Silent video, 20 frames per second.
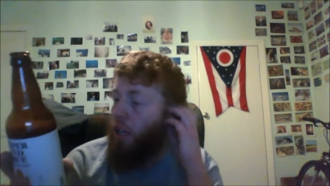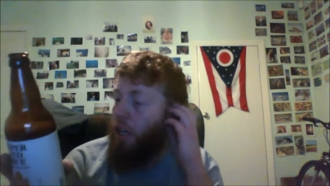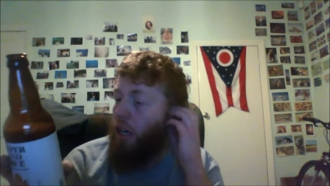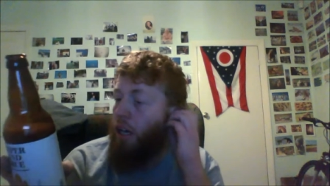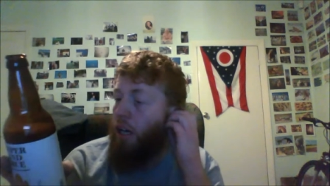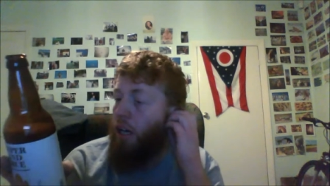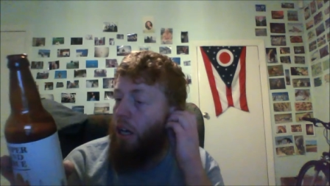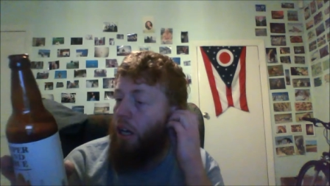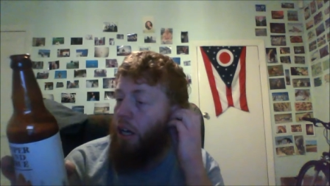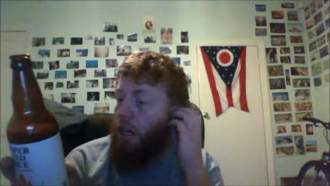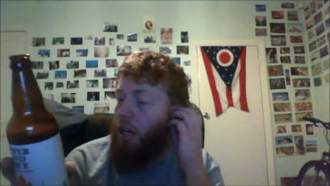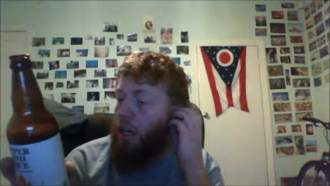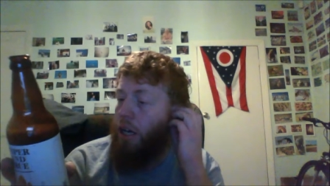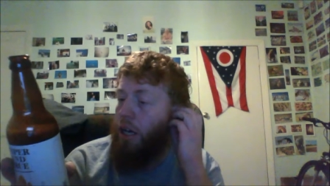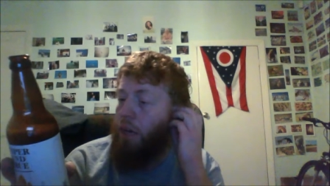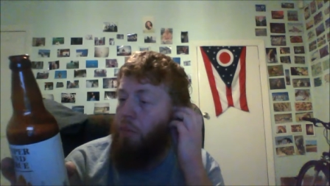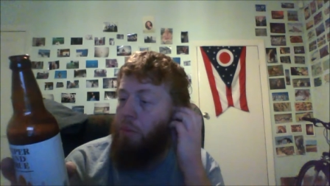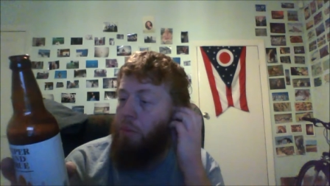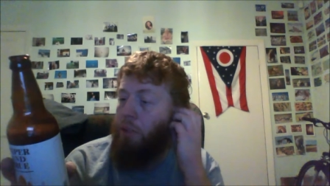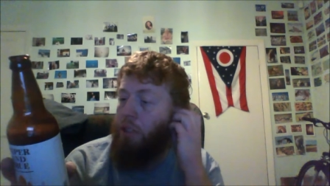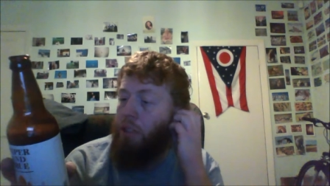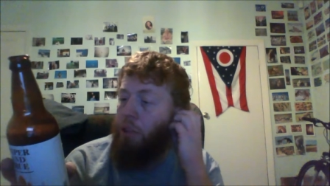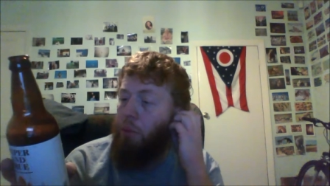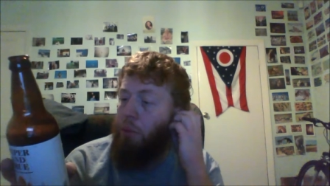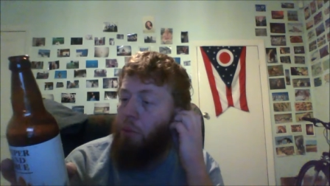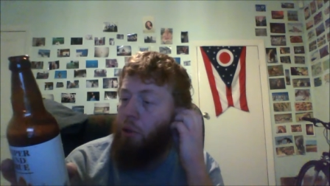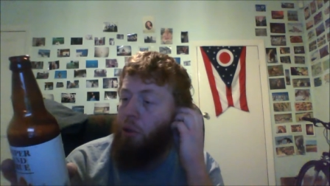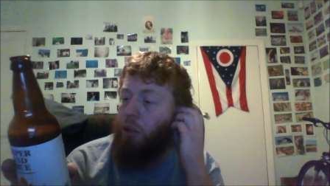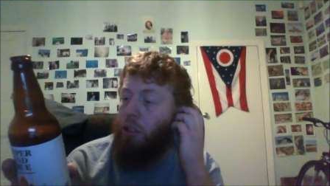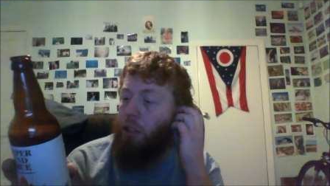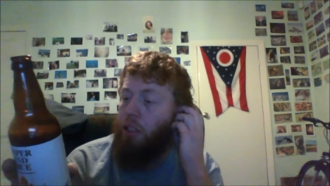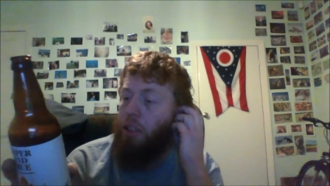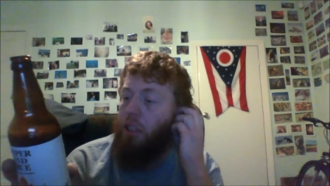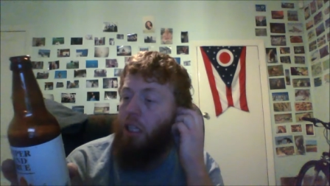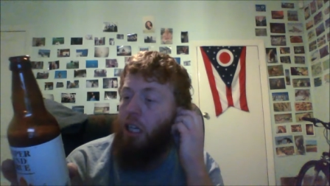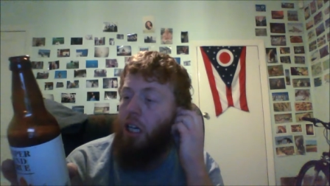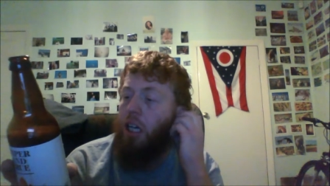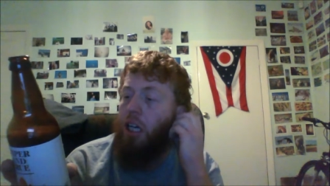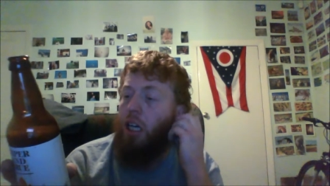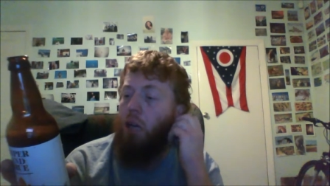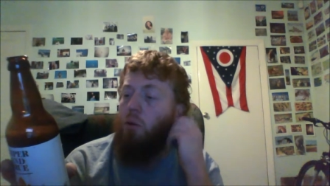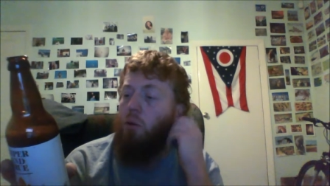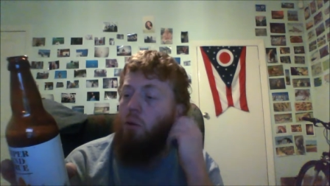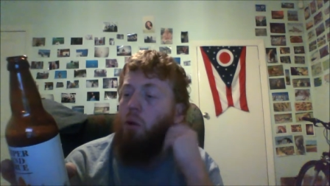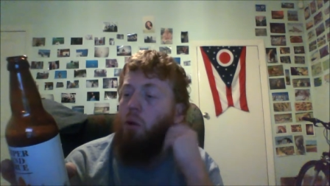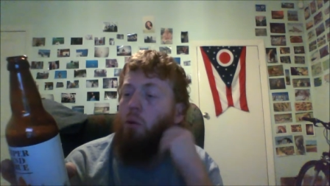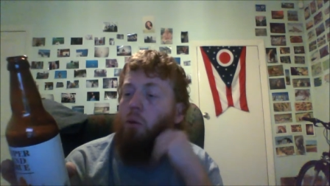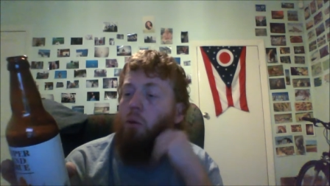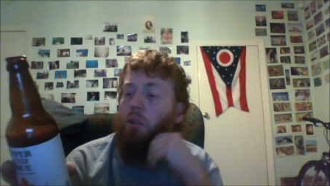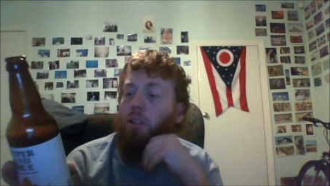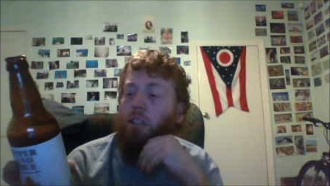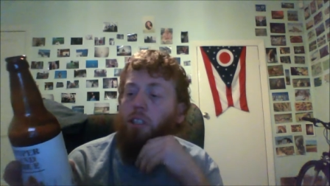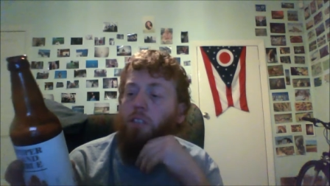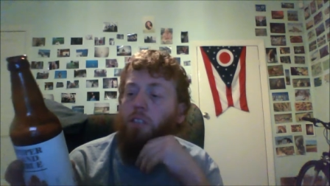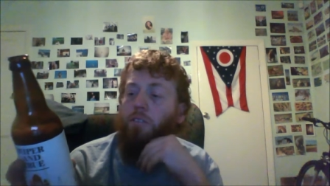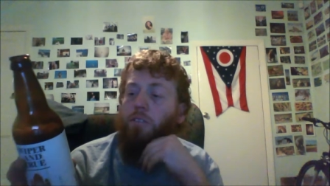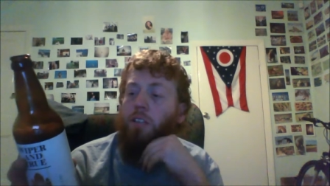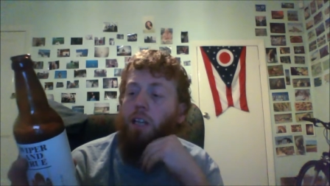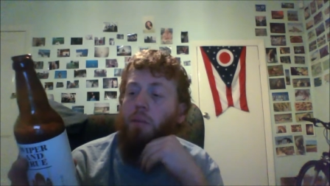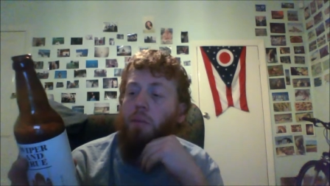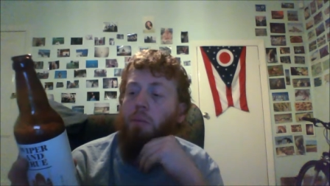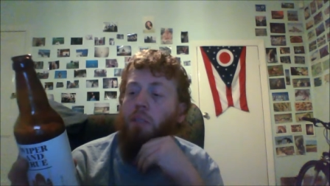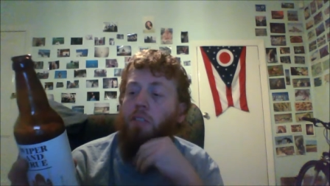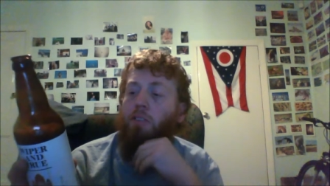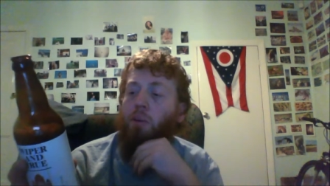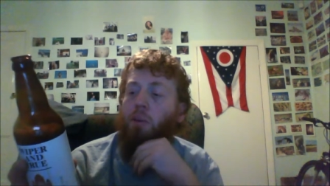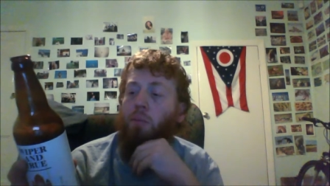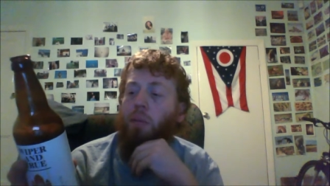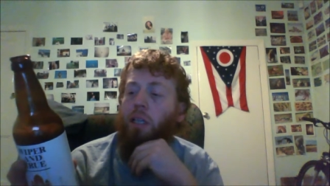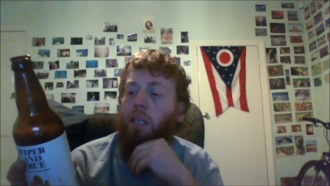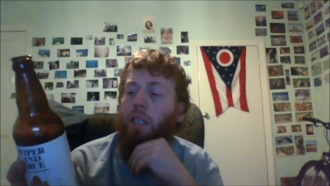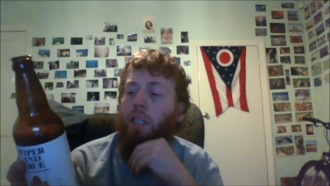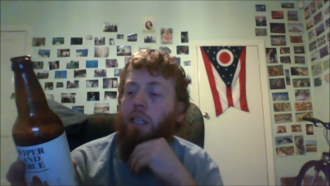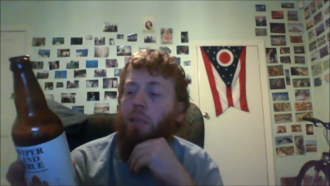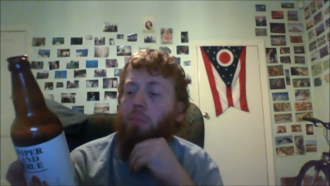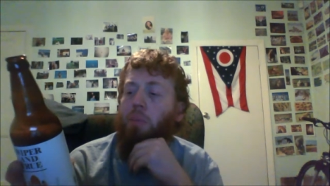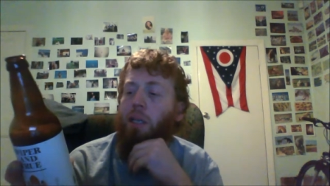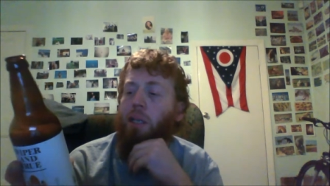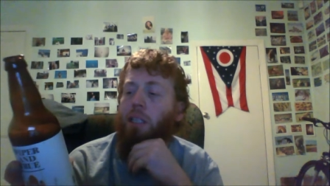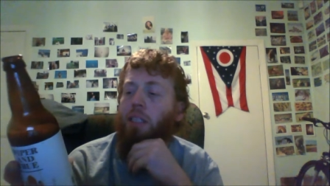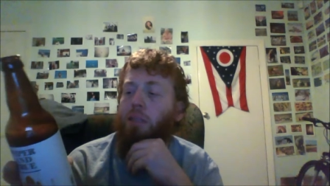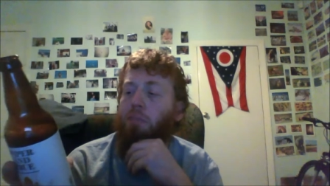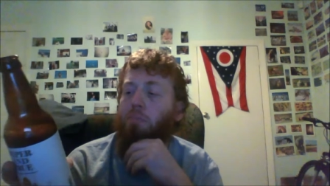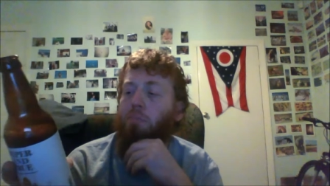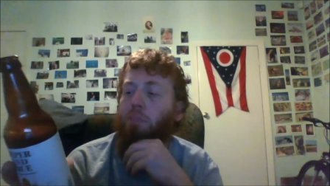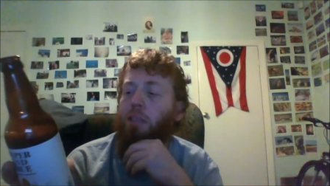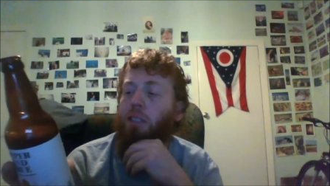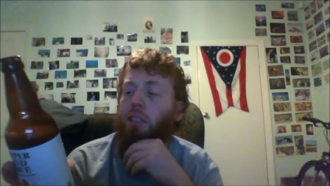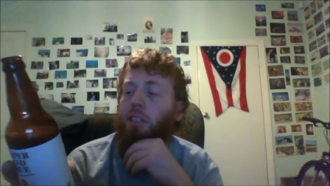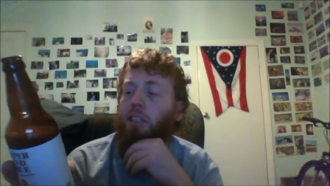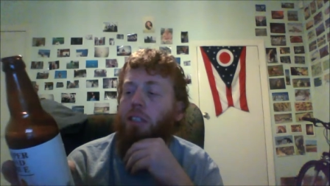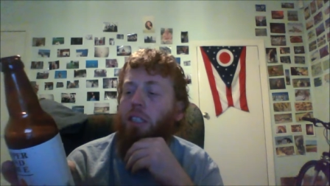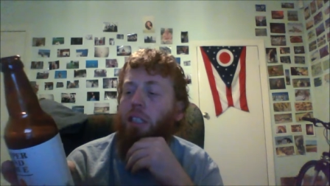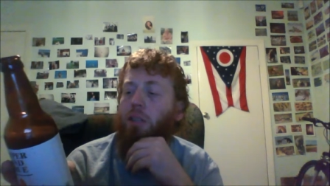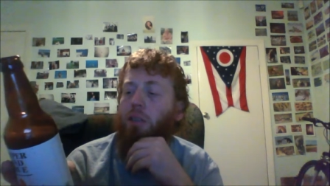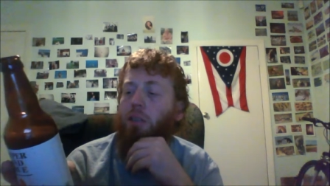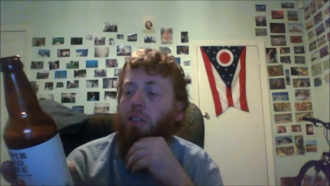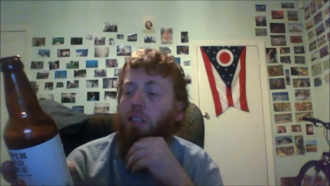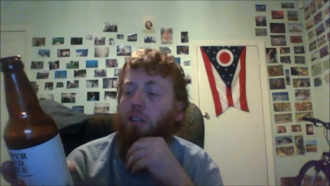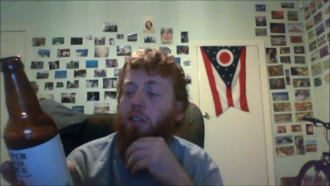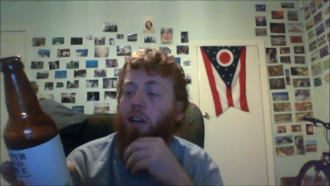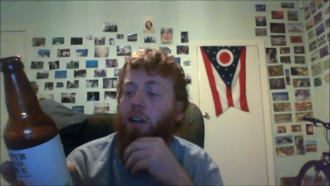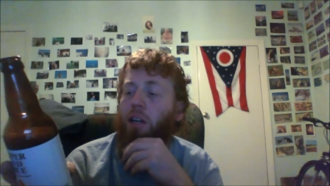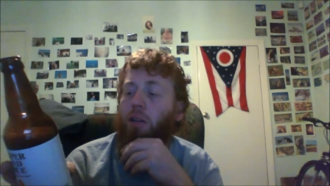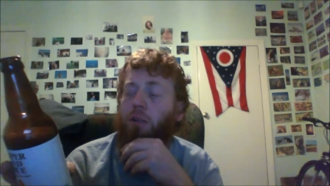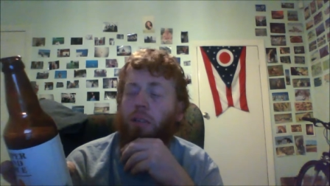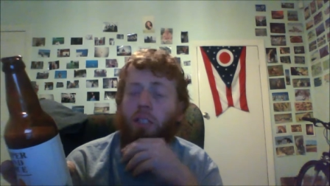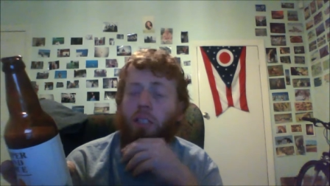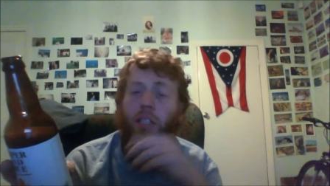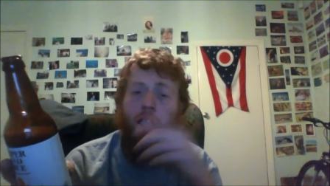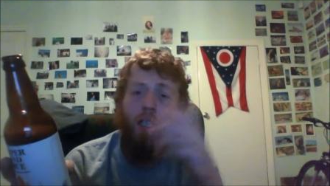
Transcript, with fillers: uh, Bristol breweries uh, were once famous for making the best milk stouts around.